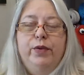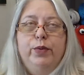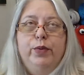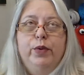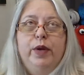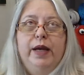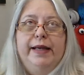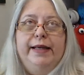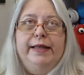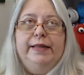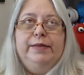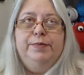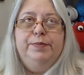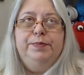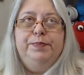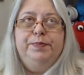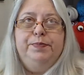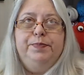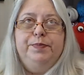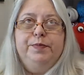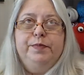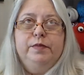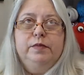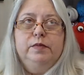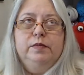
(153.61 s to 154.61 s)
right
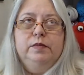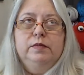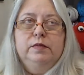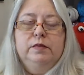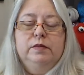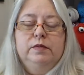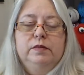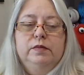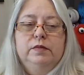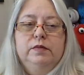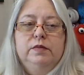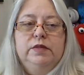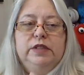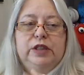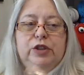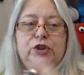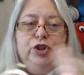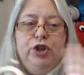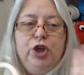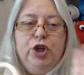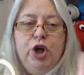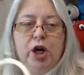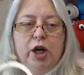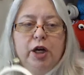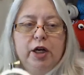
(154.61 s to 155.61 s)

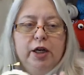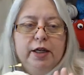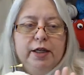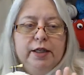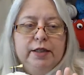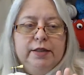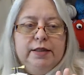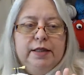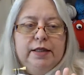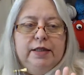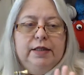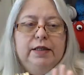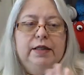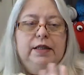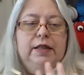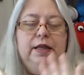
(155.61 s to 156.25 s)
yarn.